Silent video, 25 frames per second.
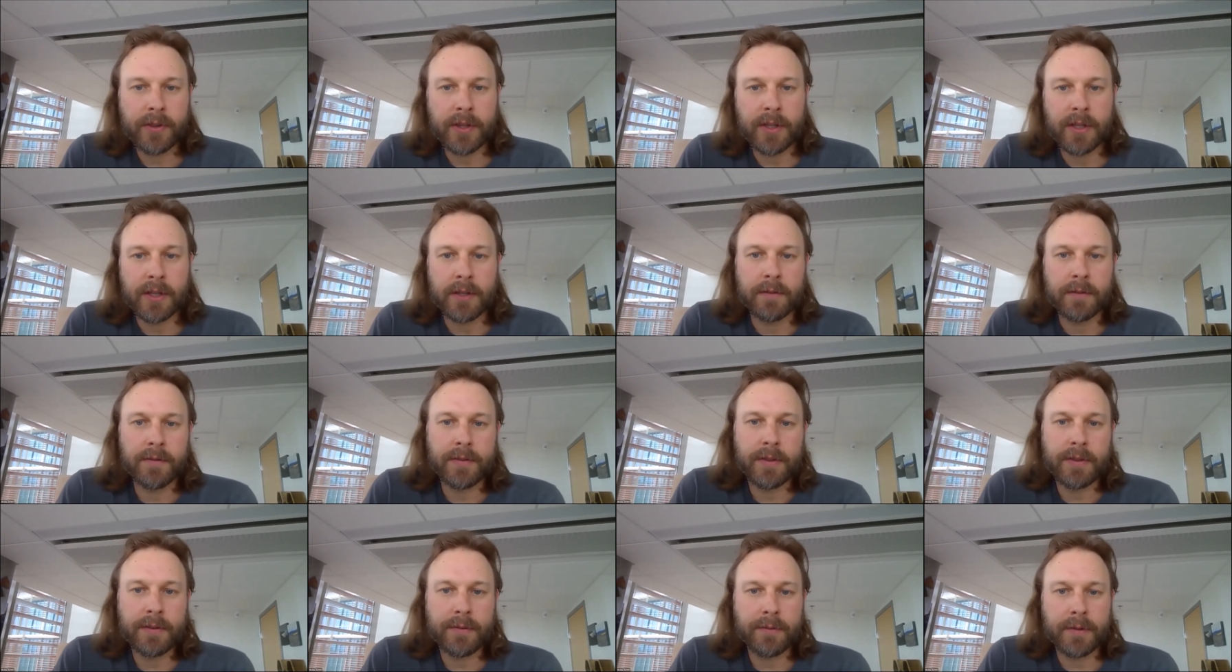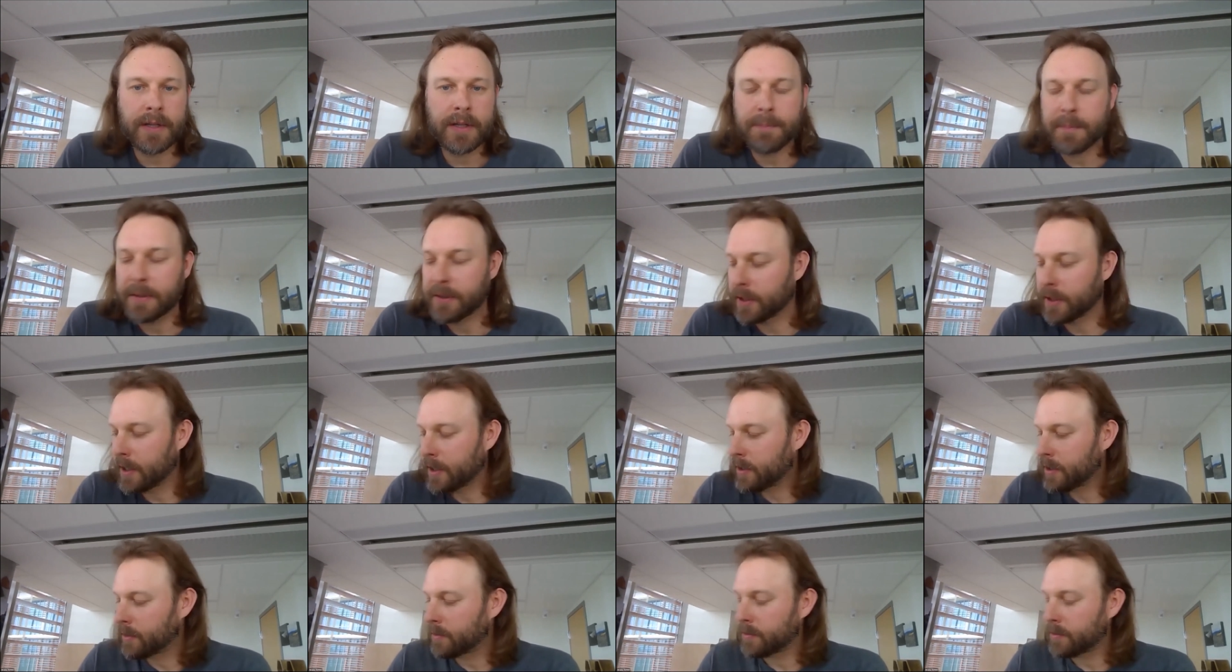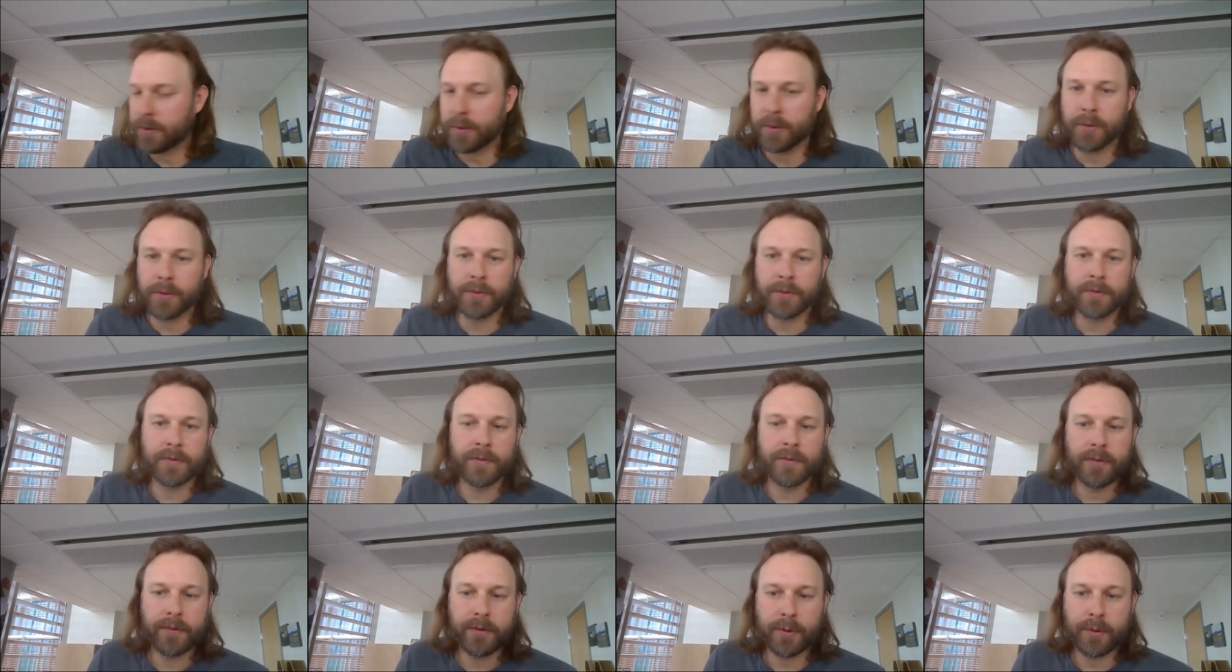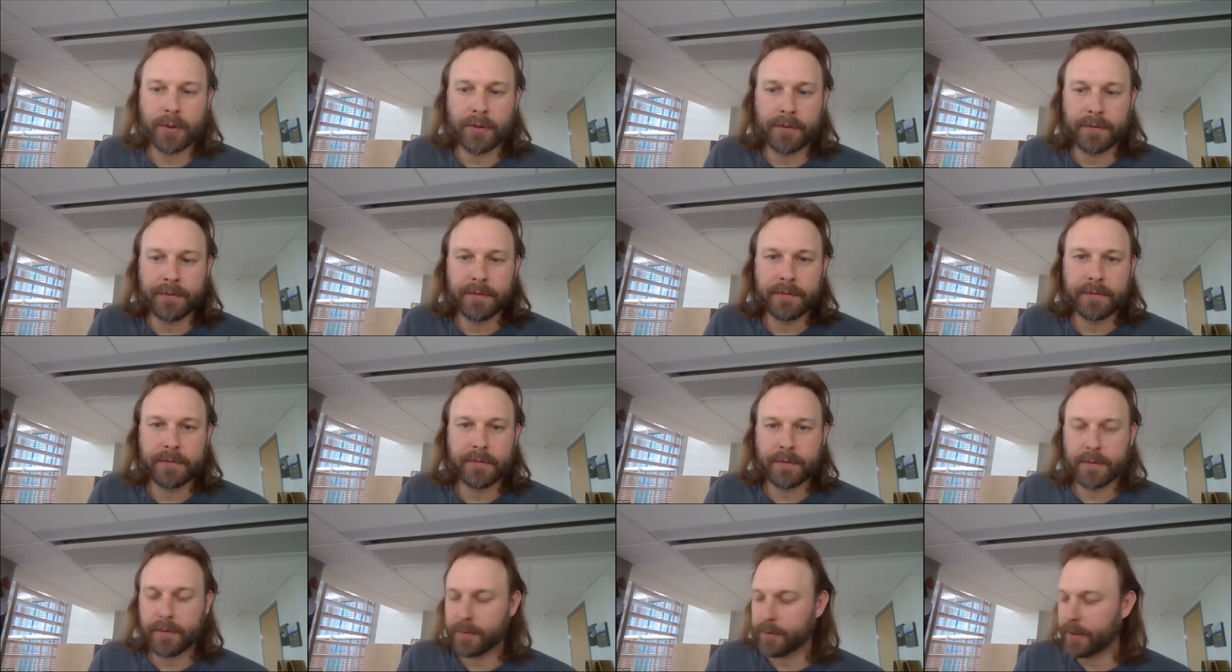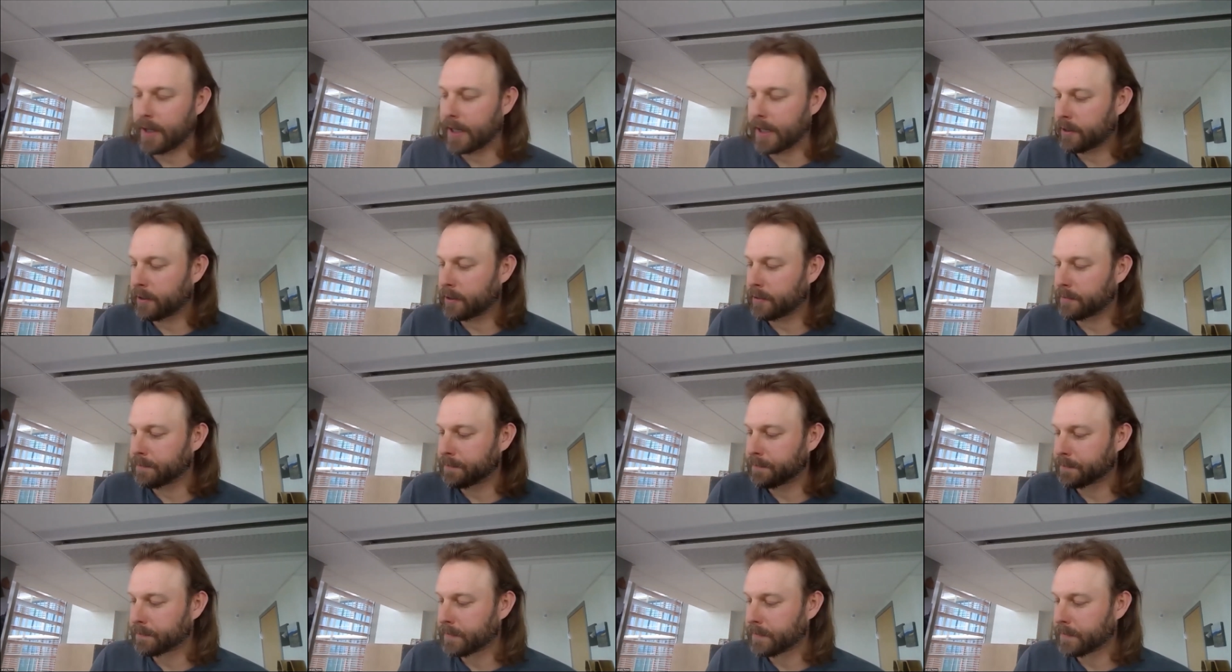the 3 billion years old sort of record,